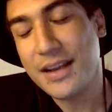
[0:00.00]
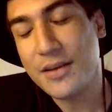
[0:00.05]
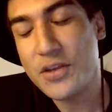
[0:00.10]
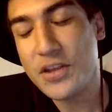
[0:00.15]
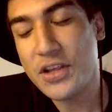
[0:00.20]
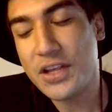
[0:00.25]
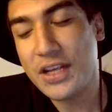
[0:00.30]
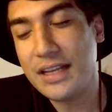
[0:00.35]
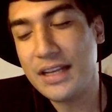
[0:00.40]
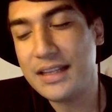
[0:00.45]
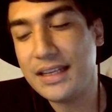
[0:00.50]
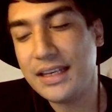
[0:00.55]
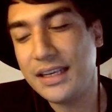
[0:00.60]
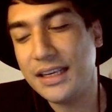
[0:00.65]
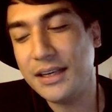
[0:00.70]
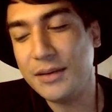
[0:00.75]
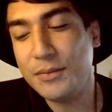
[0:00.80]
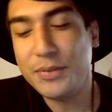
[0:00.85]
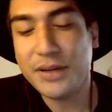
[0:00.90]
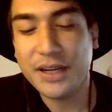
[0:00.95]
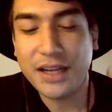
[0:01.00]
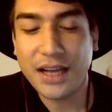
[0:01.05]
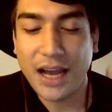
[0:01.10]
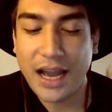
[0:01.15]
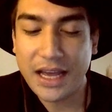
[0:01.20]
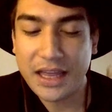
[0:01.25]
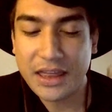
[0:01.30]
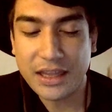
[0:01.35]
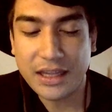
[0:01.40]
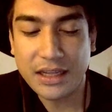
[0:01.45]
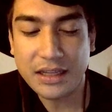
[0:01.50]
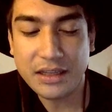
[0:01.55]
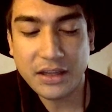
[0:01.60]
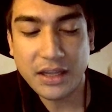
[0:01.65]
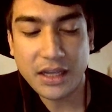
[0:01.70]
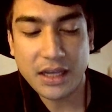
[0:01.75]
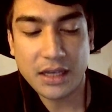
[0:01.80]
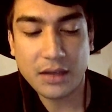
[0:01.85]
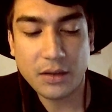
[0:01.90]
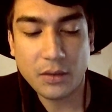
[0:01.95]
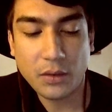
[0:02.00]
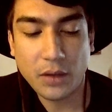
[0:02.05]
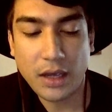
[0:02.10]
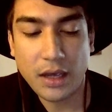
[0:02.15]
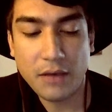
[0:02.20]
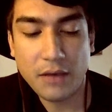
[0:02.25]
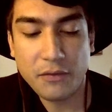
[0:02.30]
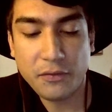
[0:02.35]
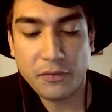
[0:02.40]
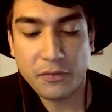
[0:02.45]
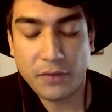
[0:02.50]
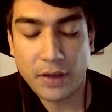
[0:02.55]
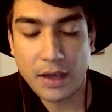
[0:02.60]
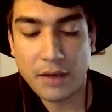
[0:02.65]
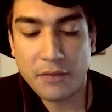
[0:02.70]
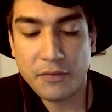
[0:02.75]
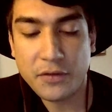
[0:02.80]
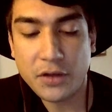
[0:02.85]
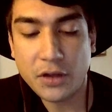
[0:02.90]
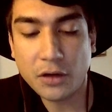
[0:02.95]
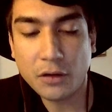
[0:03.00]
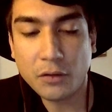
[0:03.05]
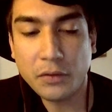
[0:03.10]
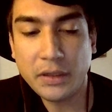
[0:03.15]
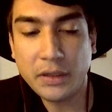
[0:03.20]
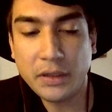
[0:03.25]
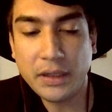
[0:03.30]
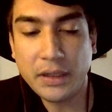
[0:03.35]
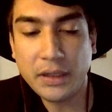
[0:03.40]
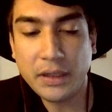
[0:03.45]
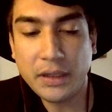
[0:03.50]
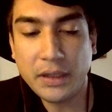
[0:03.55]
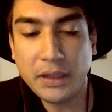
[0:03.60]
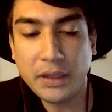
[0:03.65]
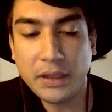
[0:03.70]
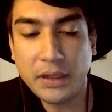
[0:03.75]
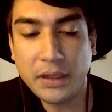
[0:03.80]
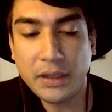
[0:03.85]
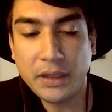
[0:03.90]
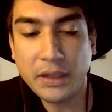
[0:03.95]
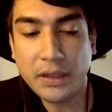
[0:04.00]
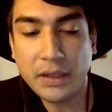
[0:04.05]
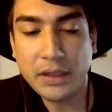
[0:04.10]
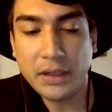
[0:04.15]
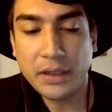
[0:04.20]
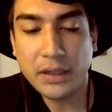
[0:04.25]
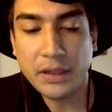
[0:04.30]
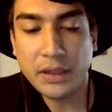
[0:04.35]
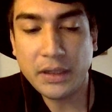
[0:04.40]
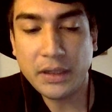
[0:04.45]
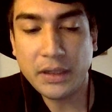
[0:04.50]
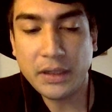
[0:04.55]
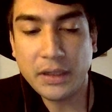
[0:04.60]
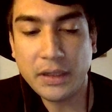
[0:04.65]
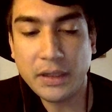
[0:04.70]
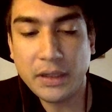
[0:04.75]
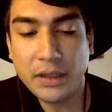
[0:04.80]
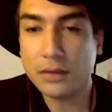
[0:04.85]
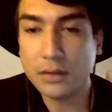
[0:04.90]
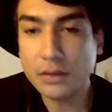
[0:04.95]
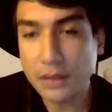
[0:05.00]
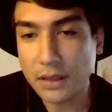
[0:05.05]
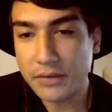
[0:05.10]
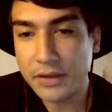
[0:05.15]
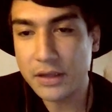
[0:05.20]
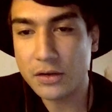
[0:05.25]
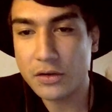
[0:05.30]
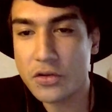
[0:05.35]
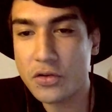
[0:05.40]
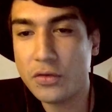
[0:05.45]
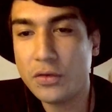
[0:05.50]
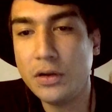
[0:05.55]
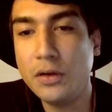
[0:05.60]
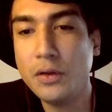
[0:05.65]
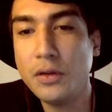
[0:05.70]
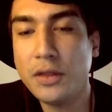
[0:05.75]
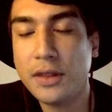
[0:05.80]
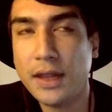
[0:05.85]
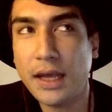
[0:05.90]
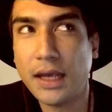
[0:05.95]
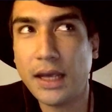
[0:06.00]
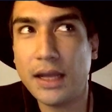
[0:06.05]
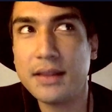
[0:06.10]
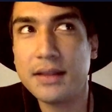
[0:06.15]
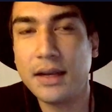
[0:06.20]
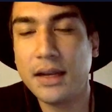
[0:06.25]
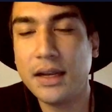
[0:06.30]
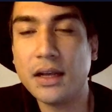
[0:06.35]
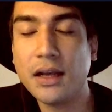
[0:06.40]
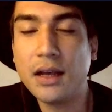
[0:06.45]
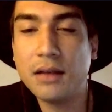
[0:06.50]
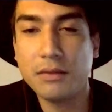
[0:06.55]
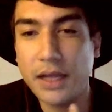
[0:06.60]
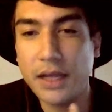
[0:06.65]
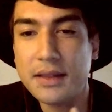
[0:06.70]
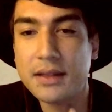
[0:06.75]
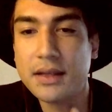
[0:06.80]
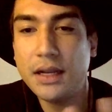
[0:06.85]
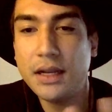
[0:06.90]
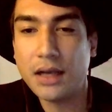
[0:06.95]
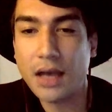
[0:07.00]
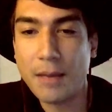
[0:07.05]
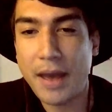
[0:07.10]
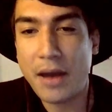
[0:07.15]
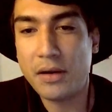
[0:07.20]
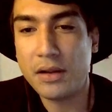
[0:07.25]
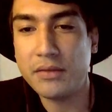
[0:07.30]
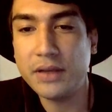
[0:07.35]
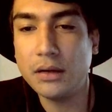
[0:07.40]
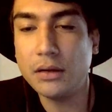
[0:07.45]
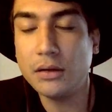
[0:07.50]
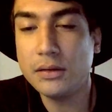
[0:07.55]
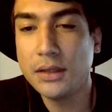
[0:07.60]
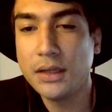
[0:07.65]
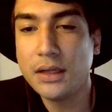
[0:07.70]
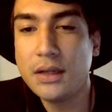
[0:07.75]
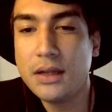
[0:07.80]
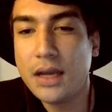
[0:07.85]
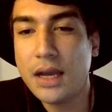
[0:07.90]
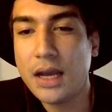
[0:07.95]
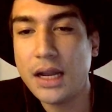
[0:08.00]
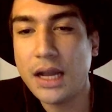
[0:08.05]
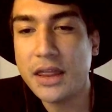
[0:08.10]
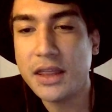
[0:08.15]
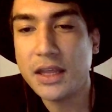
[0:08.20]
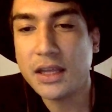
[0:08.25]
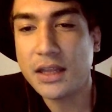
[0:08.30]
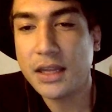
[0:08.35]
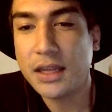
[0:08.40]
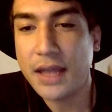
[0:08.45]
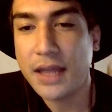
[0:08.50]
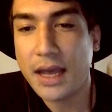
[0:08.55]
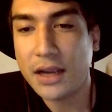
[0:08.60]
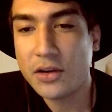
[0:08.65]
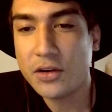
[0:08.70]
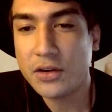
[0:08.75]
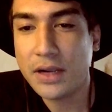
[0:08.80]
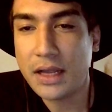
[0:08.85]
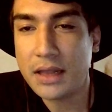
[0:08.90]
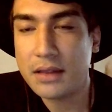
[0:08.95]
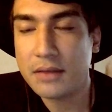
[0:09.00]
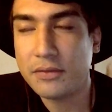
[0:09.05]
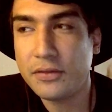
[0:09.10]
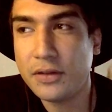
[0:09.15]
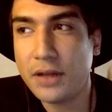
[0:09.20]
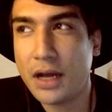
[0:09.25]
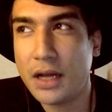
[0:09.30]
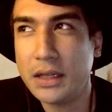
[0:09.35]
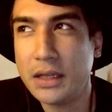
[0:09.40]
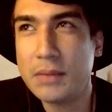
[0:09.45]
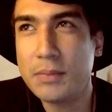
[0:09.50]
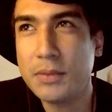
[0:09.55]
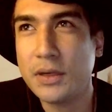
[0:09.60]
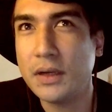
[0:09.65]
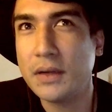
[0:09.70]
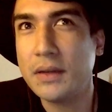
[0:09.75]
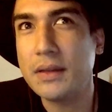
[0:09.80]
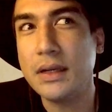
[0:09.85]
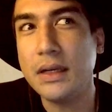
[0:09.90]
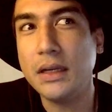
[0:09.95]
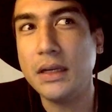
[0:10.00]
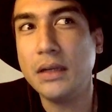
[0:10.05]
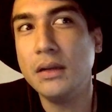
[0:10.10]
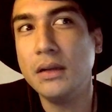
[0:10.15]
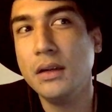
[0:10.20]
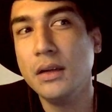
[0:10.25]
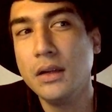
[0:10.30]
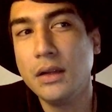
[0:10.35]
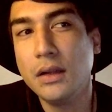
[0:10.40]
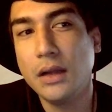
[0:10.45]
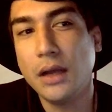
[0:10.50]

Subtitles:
sound cheesy, but I think like if you're really cool with yourself and you're living your truth, like it's gonna come out of you, and I think that creates a flawless person.